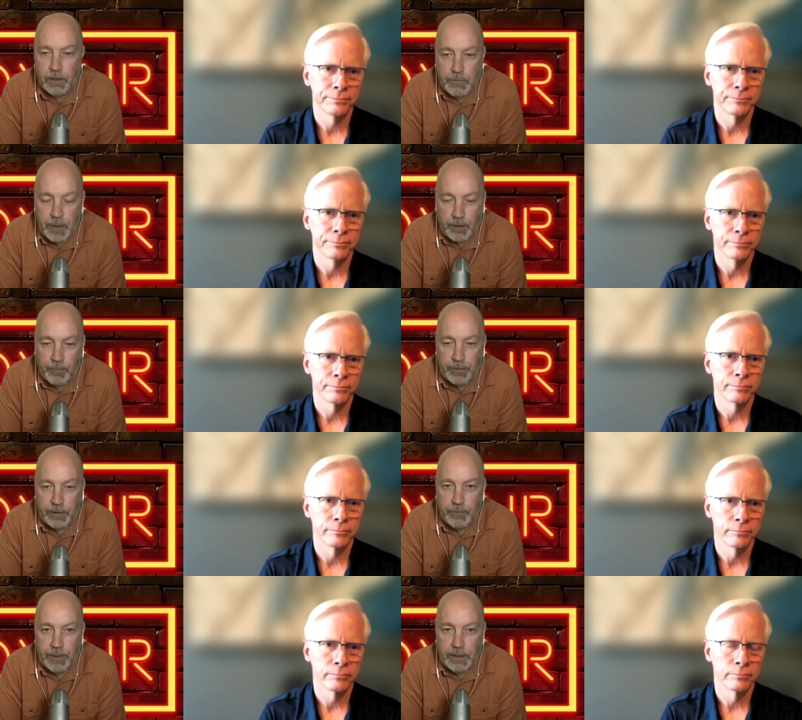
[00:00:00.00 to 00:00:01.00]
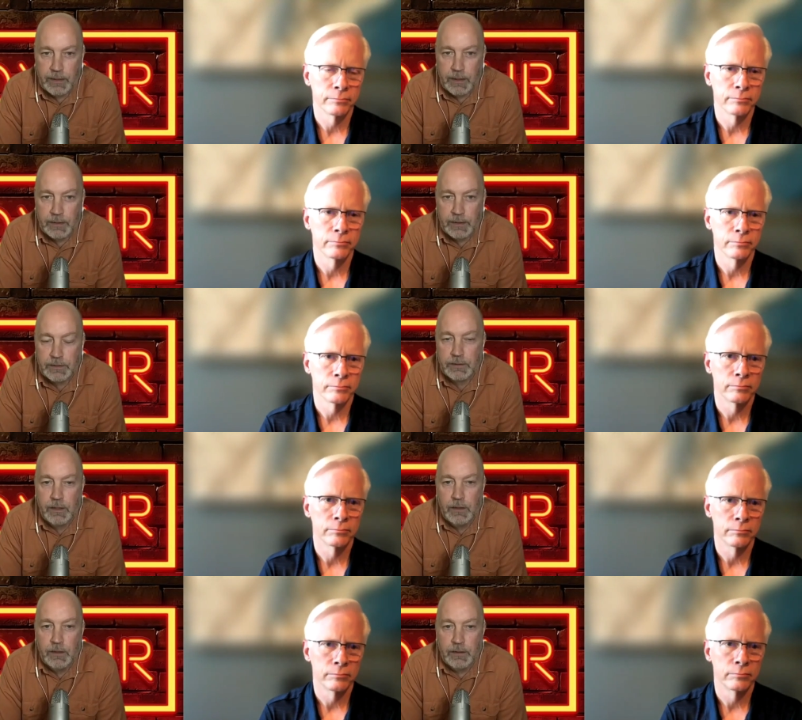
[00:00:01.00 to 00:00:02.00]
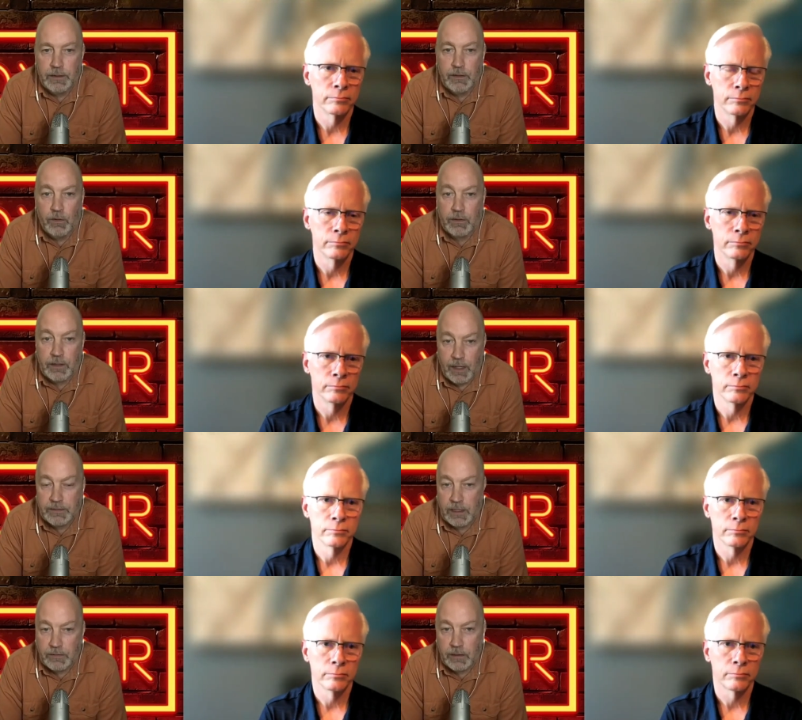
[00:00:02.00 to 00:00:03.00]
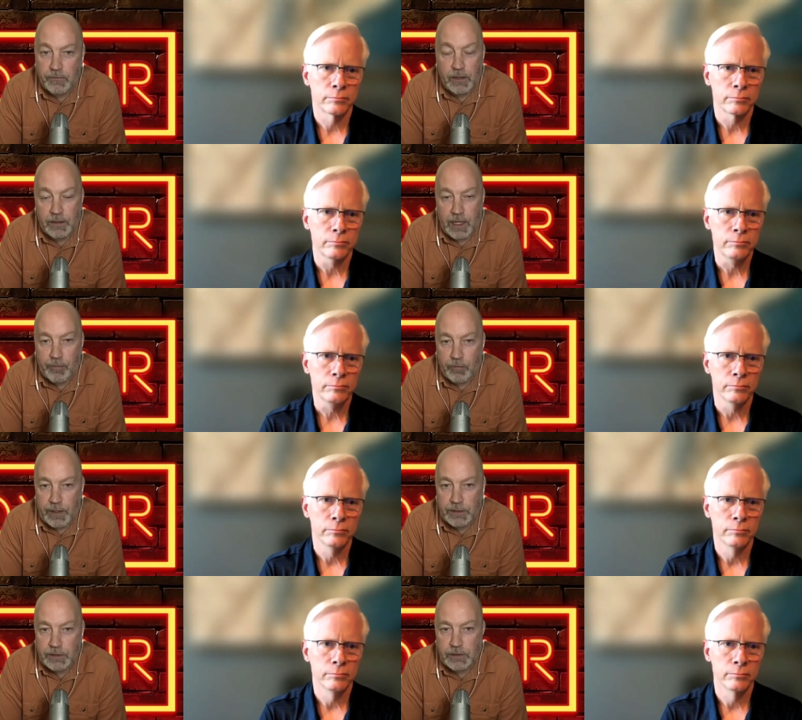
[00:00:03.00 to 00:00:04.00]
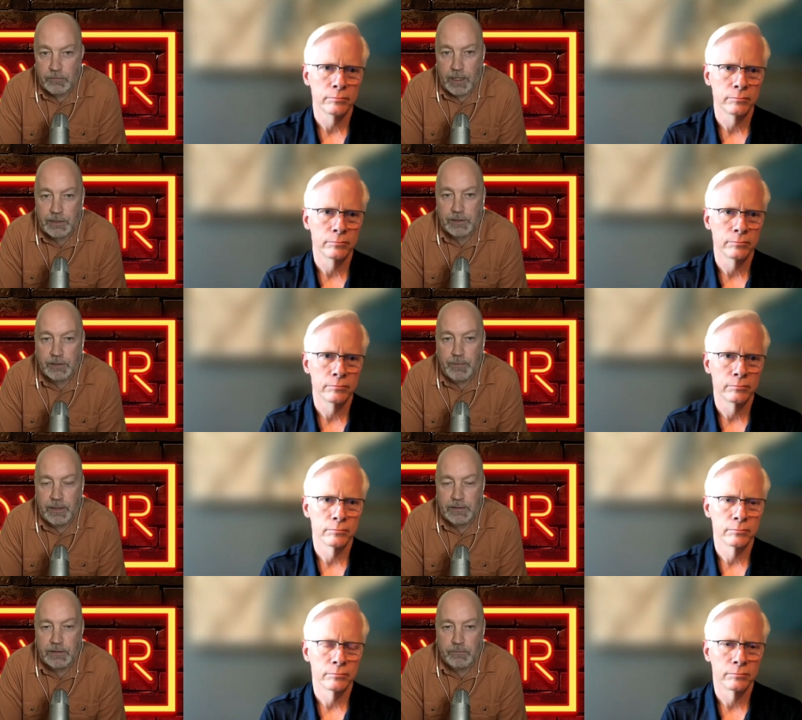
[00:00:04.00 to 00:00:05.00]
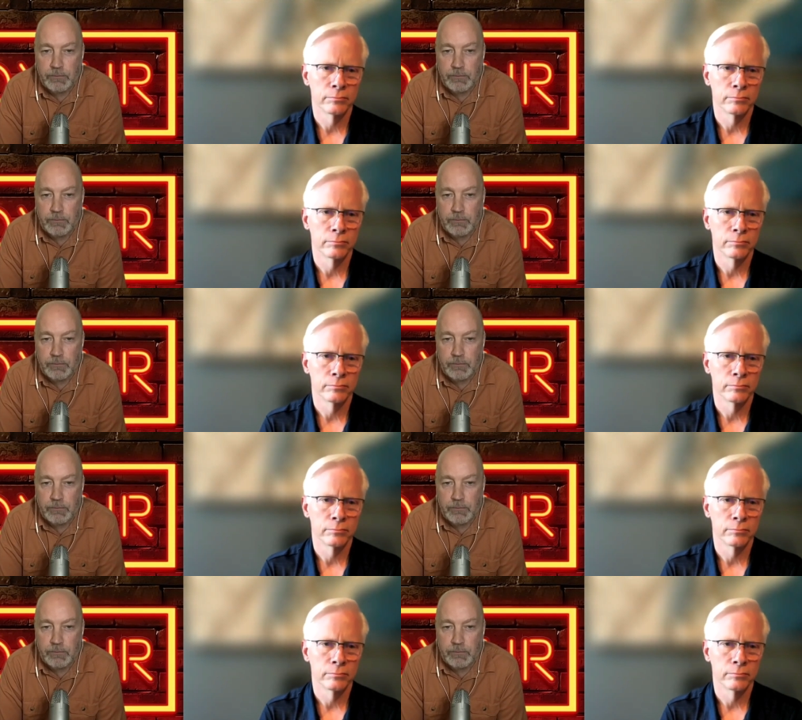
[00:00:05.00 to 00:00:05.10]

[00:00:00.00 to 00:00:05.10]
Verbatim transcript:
Speaker 1: Doug, maybe I'll bring you back in on this the whole concept of collaboration rex just meant,